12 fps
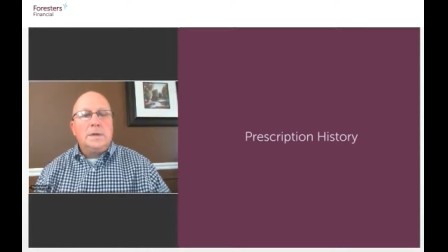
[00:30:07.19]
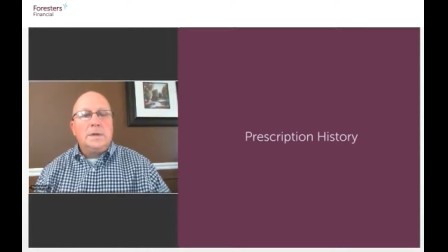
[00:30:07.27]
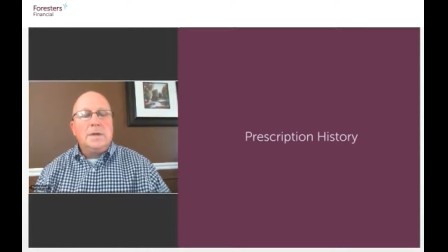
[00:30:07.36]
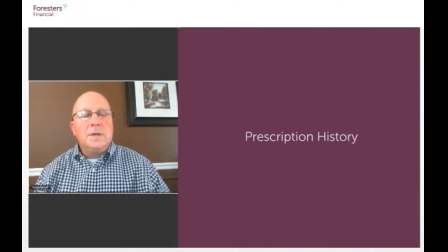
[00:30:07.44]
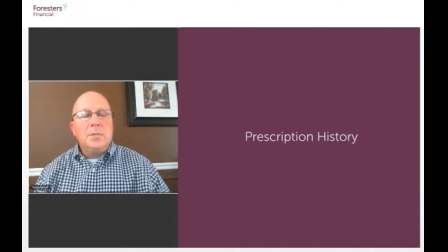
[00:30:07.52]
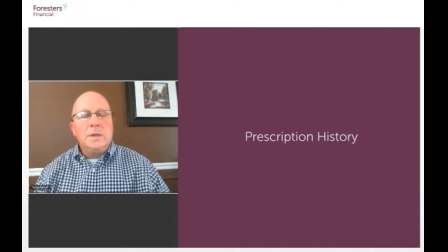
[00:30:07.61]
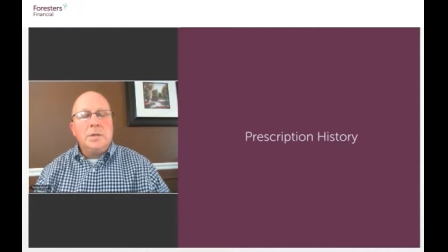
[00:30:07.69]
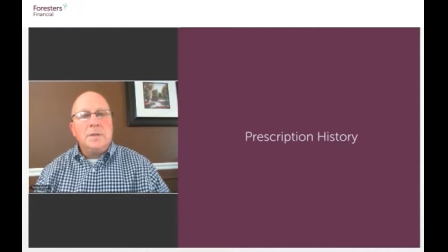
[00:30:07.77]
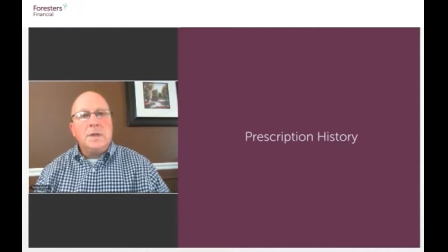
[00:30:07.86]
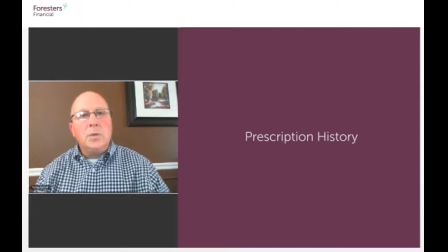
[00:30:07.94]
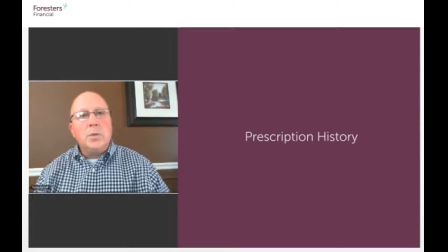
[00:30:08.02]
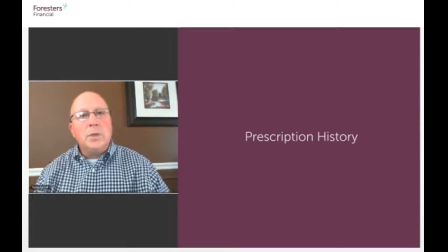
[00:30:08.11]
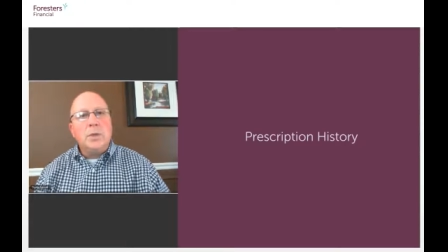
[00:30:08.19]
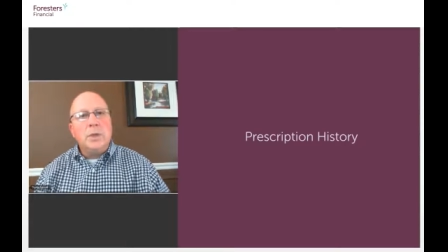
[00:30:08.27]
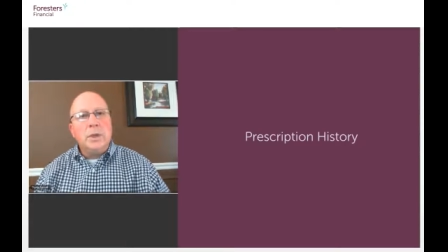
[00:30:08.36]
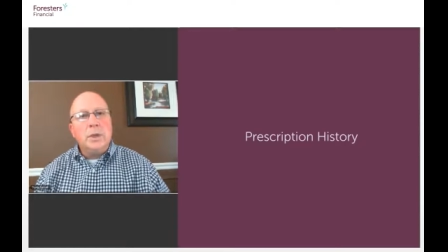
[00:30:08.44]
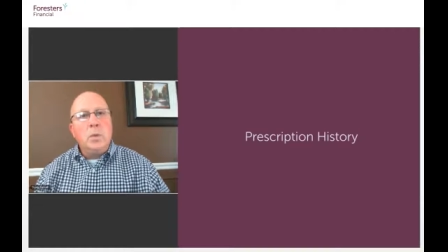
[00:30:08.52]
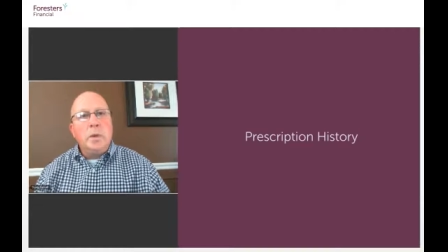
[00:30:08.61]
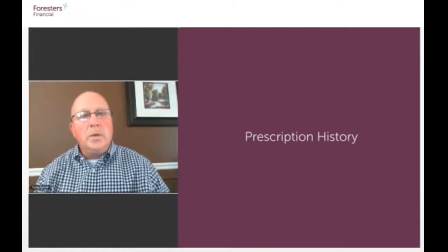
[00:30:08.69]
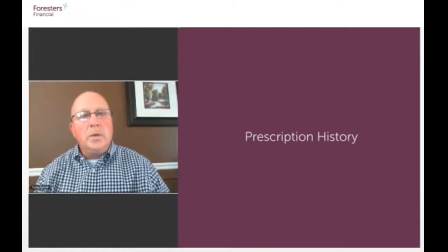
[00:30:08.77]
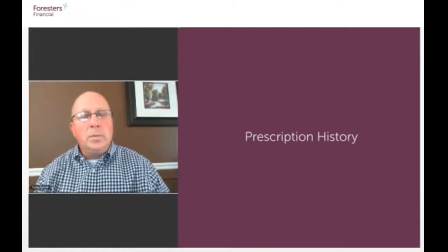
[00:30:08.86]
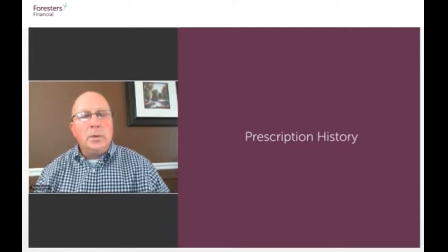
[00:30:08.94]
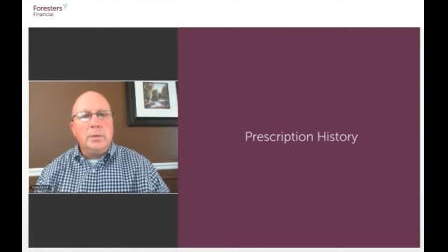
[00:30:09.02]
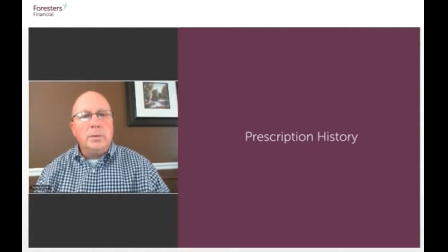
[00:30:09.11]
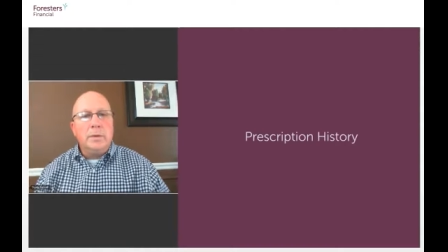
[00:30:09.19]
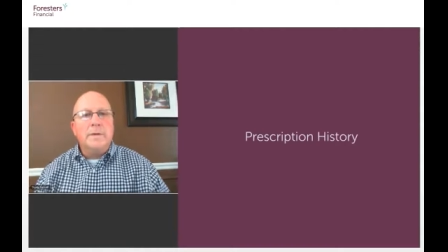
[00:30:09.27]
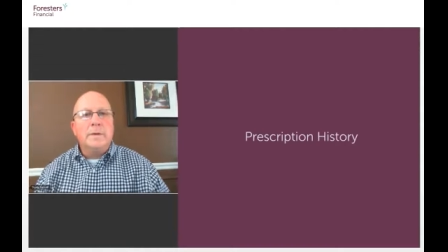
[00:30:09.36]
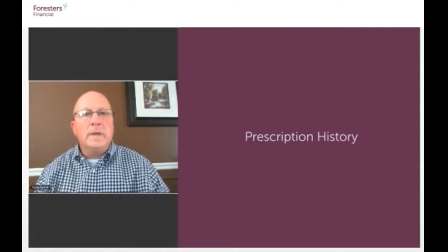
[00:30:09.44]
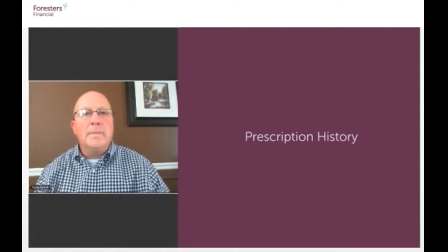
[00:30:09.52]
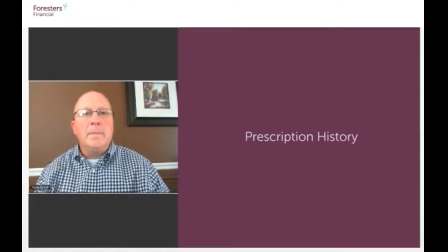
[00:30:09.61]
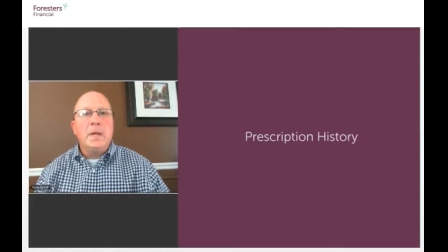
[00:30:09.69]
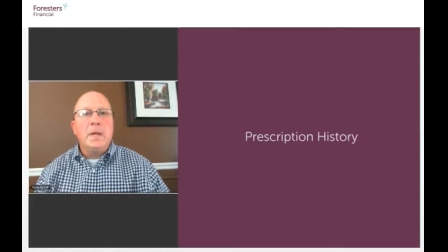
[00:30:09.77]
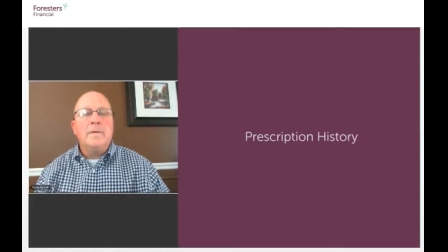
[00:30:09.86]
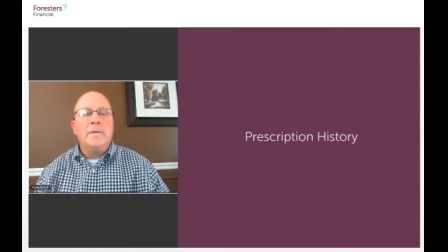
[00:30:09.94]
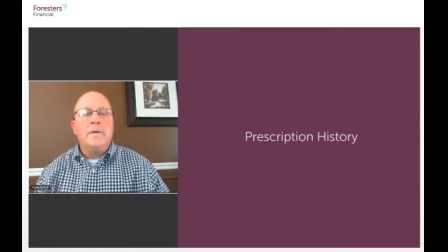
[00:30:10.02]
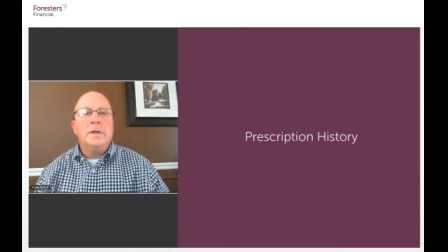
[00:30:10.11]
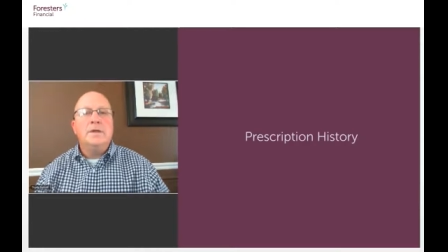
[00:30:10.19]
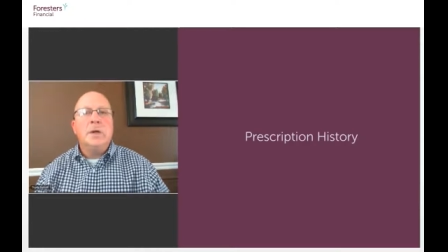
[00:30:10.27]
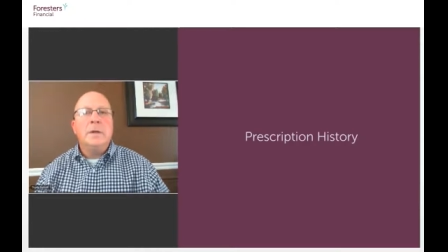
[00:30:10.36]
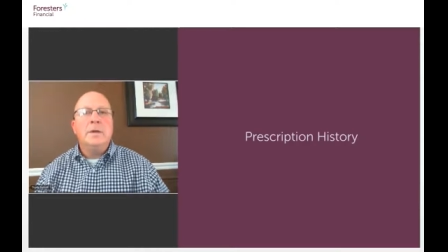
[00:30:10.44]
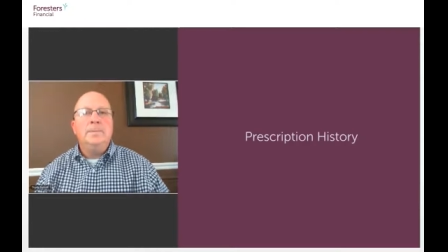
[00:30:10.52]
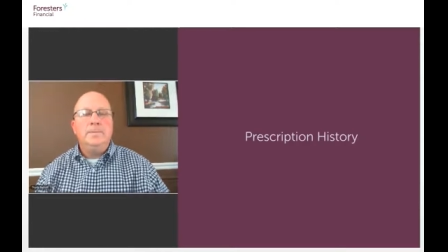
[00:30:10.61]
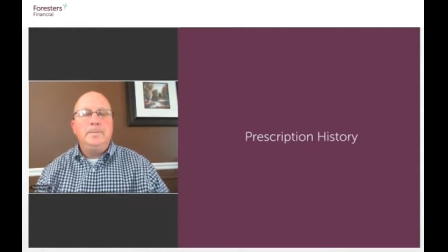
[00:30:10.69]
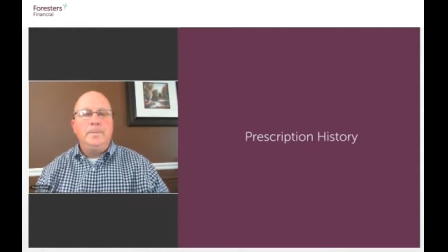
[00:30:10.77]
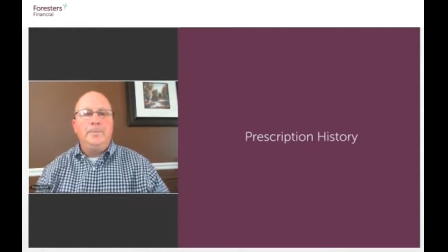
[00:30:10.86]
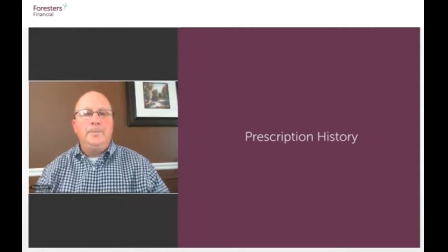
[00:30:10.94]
symptoms that would lead one to believe that they may have angina.